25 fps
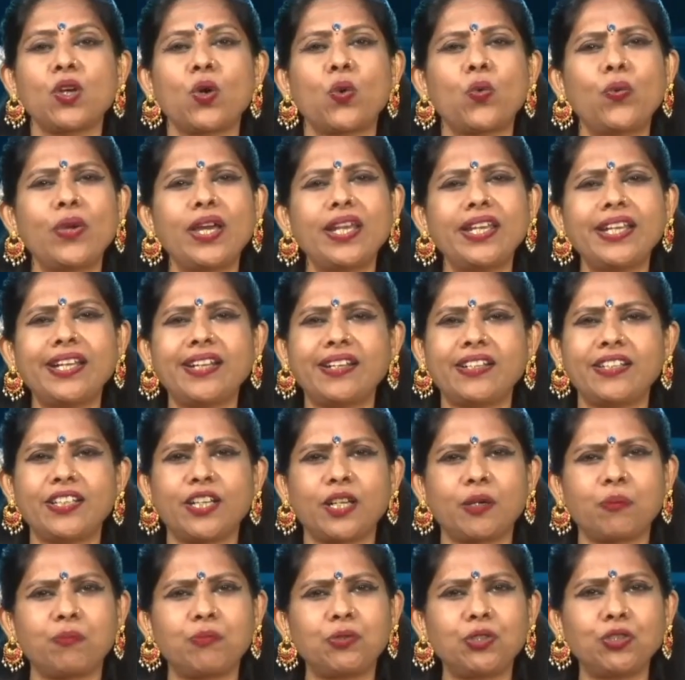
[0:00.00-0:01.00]
very clear,
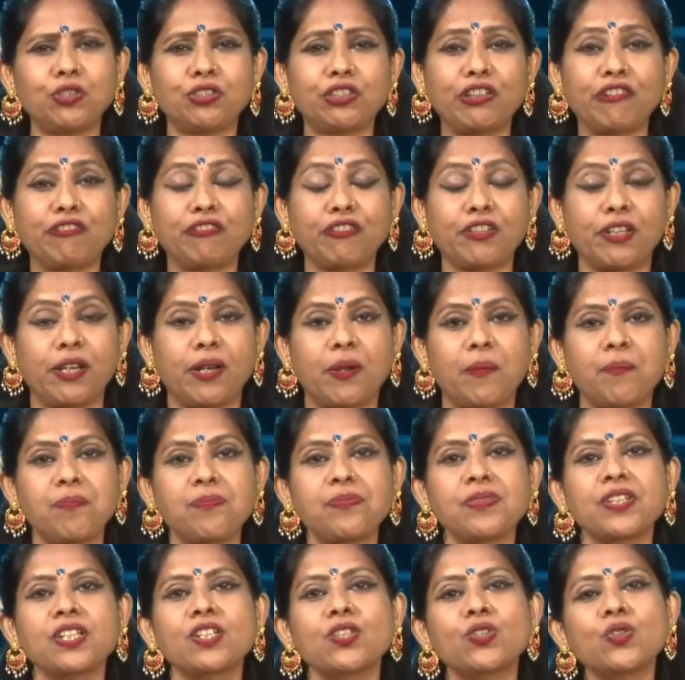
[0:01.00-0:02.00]
beautiful.
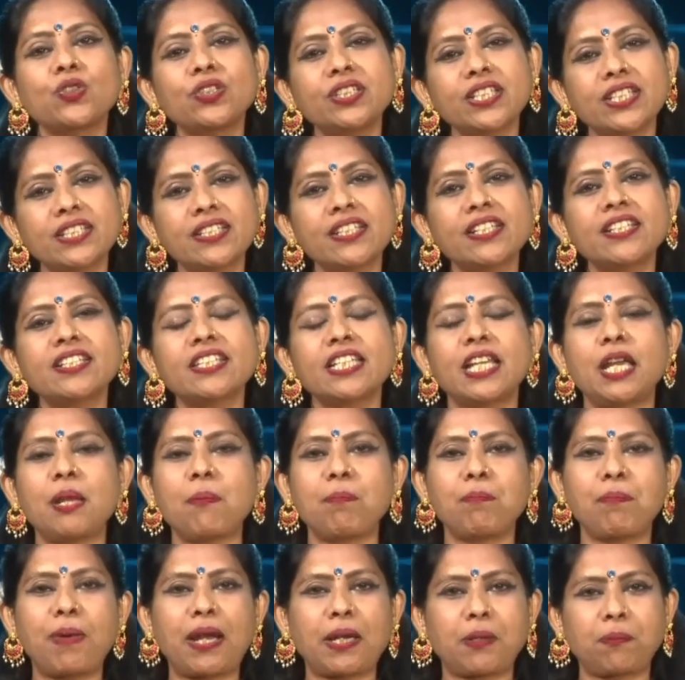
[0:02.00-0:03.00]
So, this is
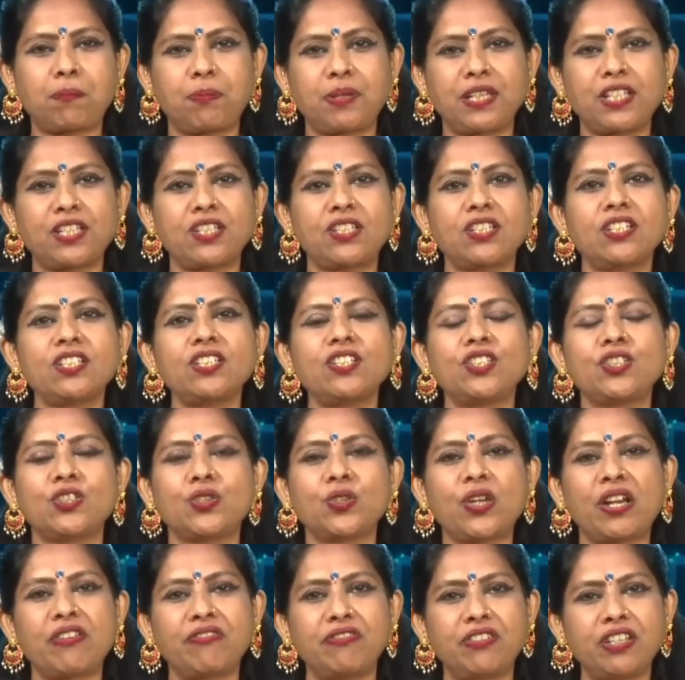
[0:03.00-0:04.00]
impact printers you
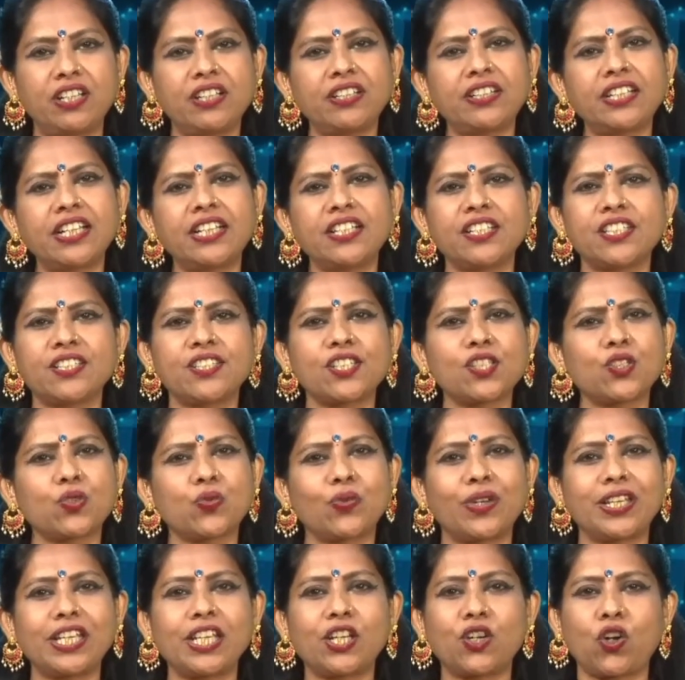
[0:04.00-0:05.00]
have learnt, and this is
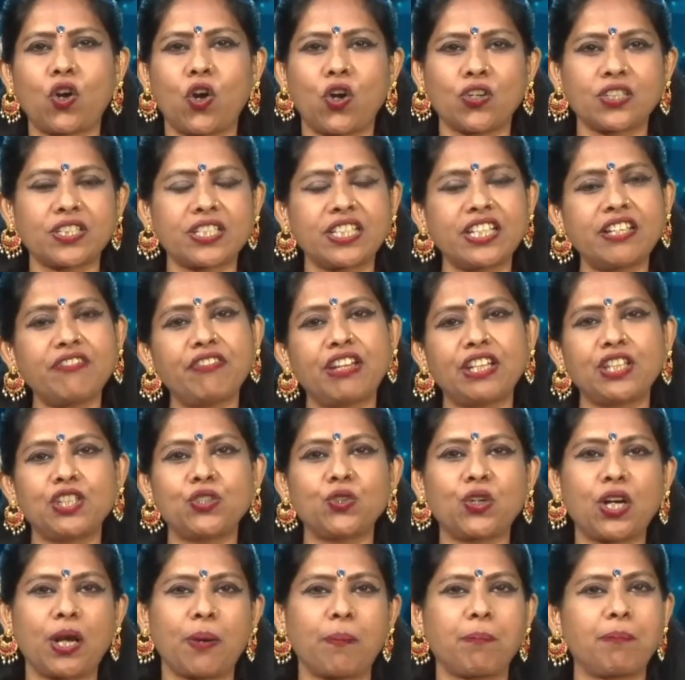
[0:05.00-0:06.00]
very costly when you
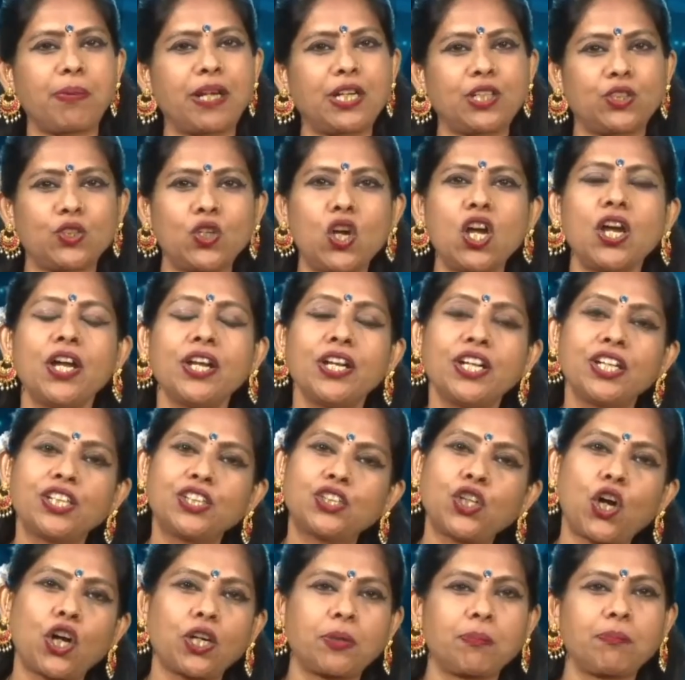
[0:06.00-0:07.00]
compare to
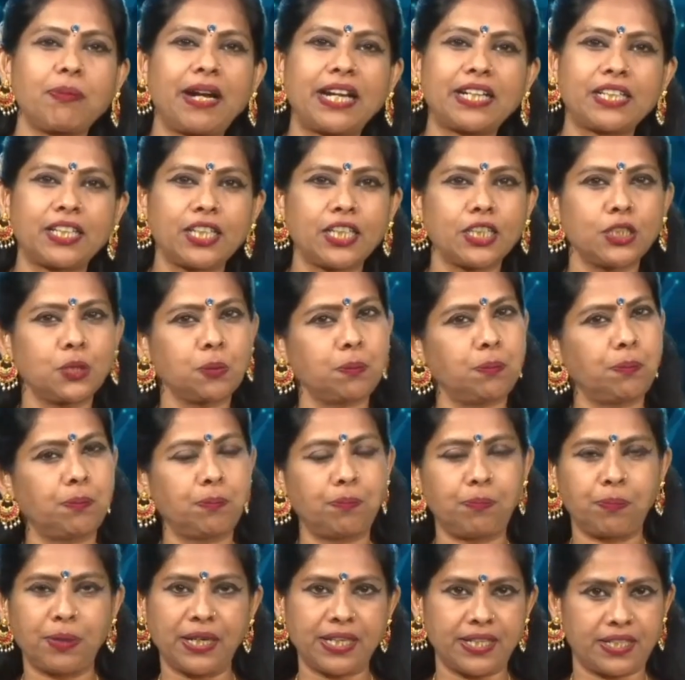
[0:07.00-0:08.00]
dot matrix
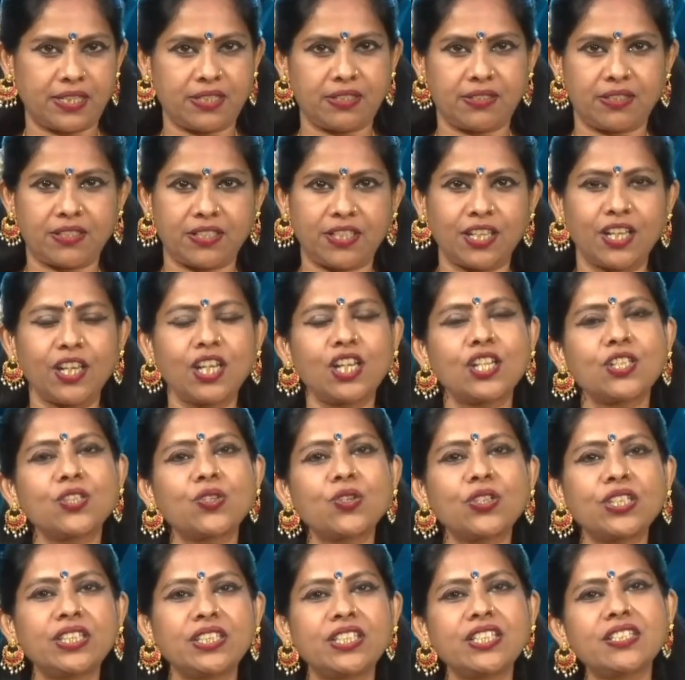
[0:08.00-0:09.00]
printers.
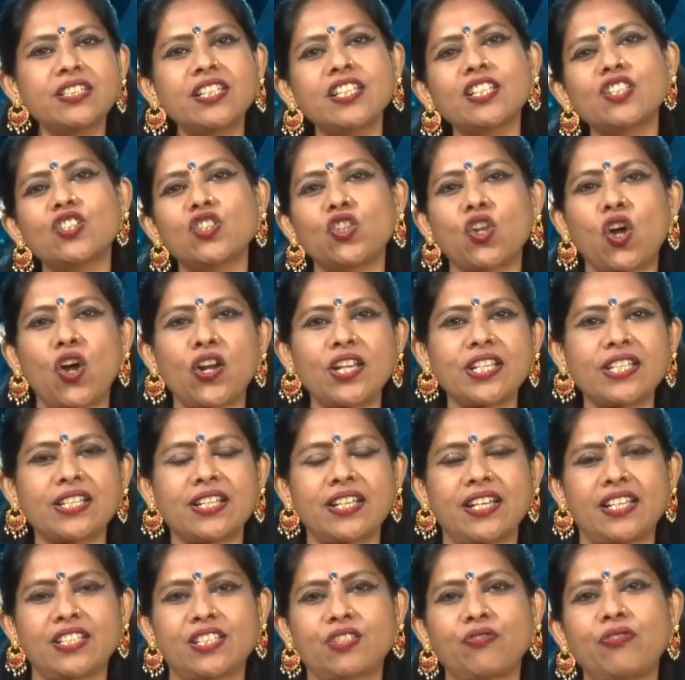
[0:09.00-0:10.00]
So, this is
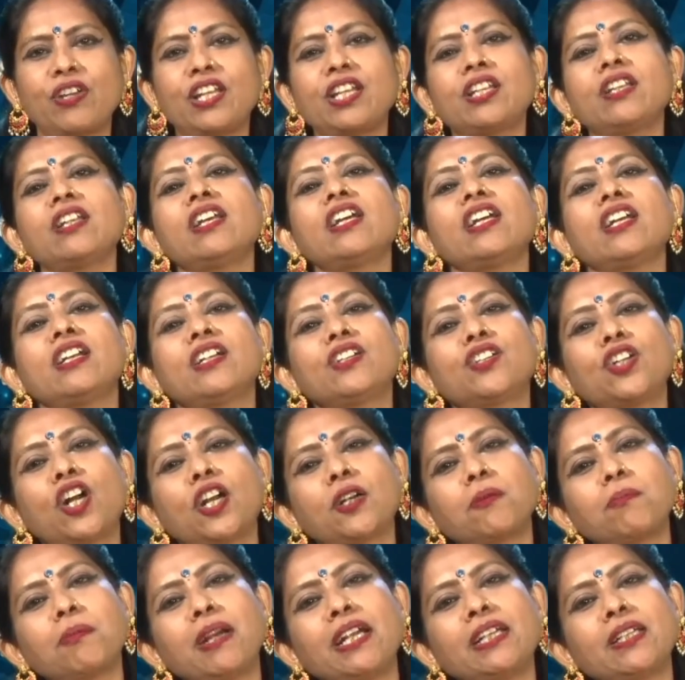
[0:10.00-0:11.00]
noiseless. When
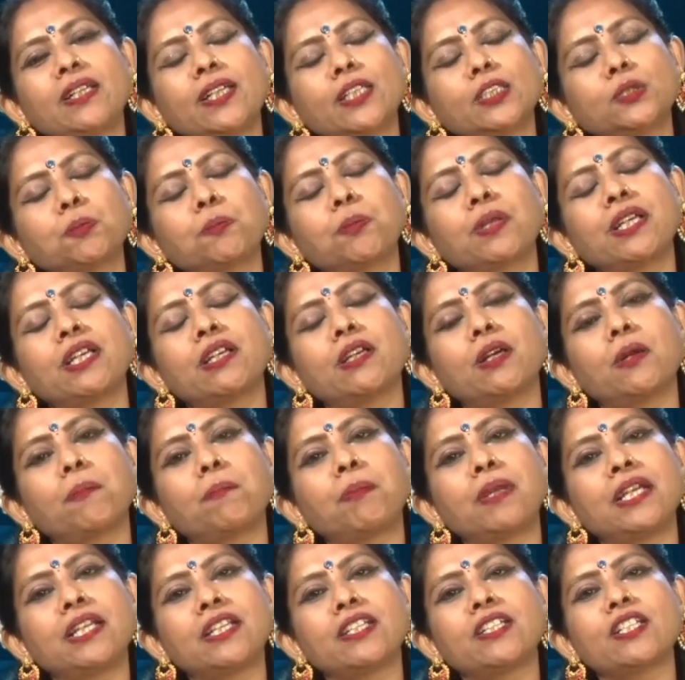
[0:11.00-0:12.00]
dot matrix
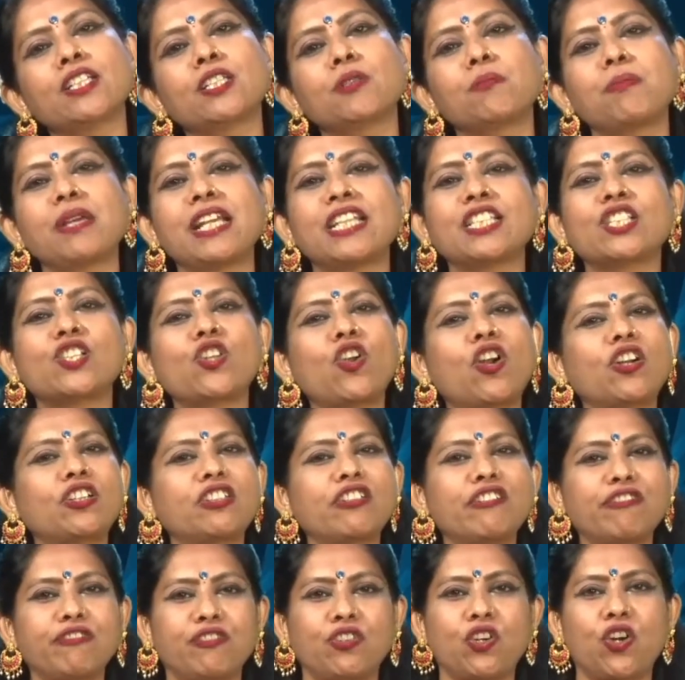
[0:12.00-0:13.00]
printers makes lot
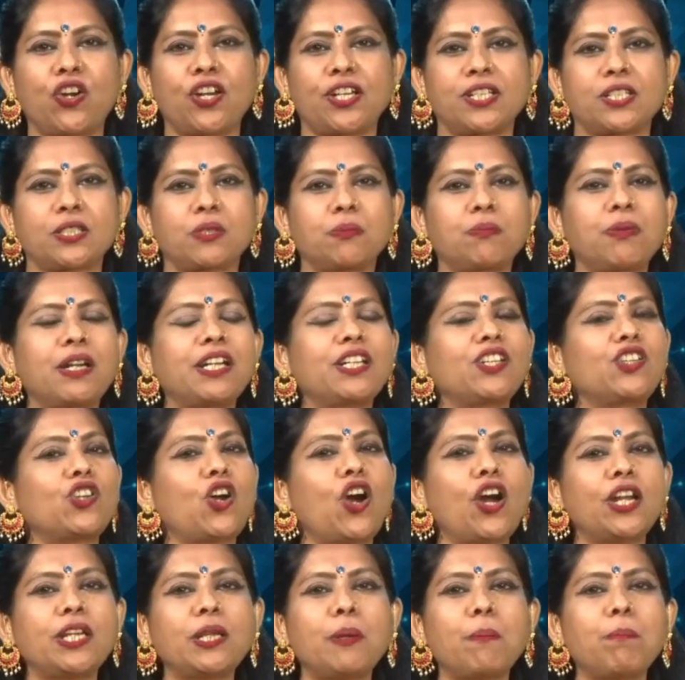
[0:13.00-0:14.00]
of noise, but
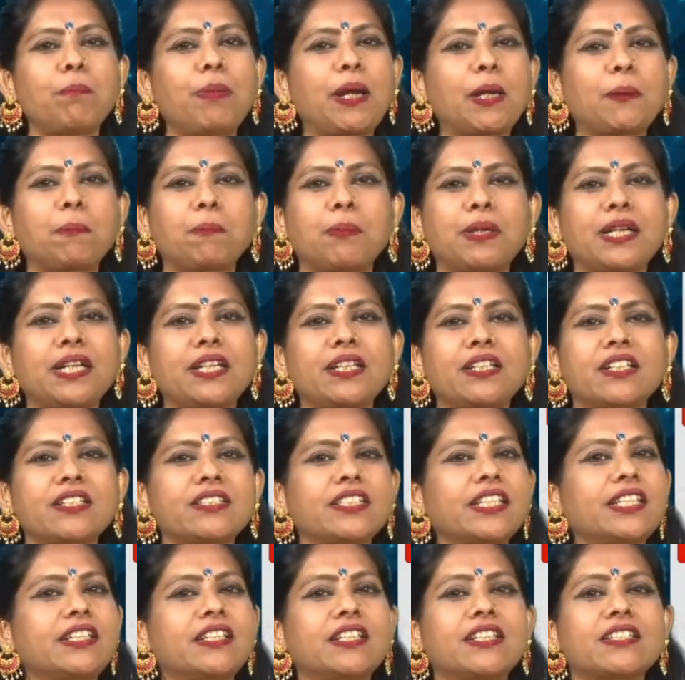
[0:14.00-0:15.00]
non-impact printers,
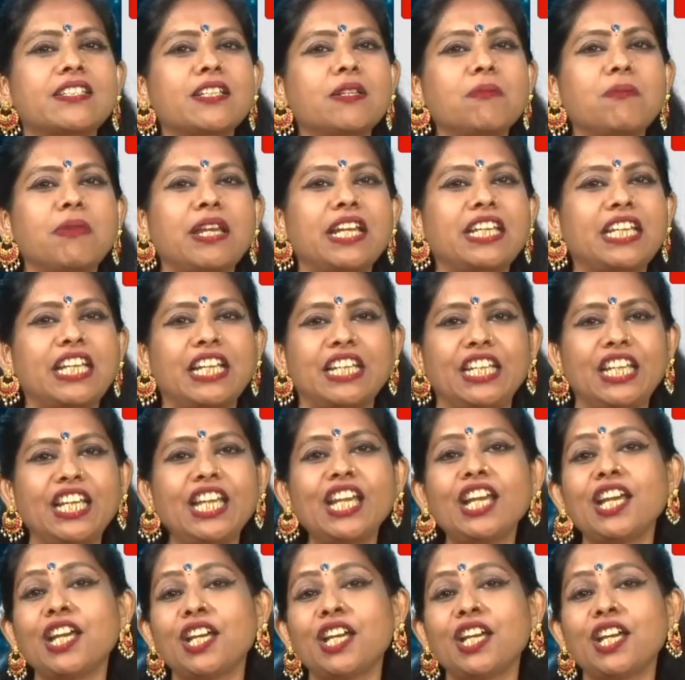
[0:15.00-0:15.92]
it does not make any